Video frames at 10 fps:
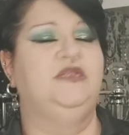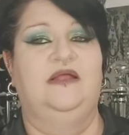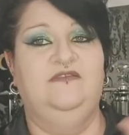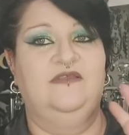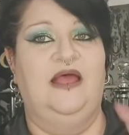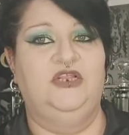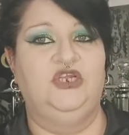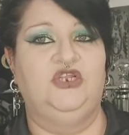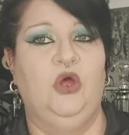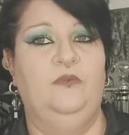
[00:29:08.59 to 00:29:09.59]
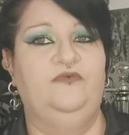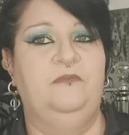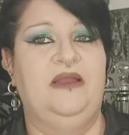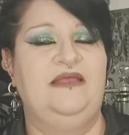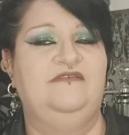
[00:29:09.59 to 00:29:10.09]
and add your tops
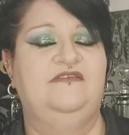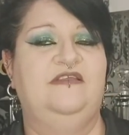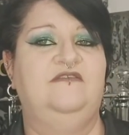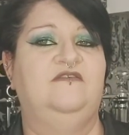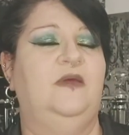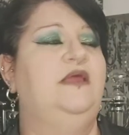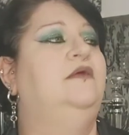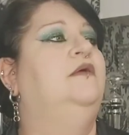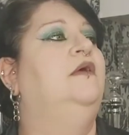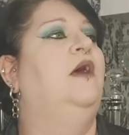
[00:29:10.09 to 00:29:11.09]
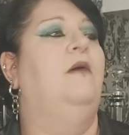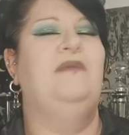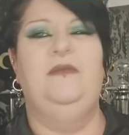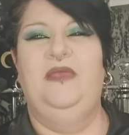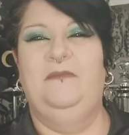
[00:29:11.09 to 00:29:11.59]
and blazers into it
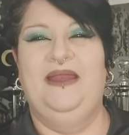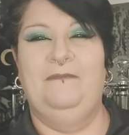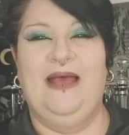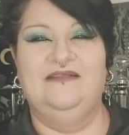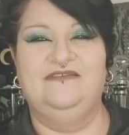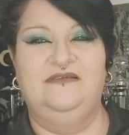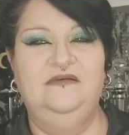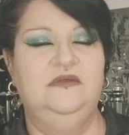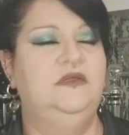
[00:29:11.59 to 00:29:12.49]
and maybe a bit of pattern.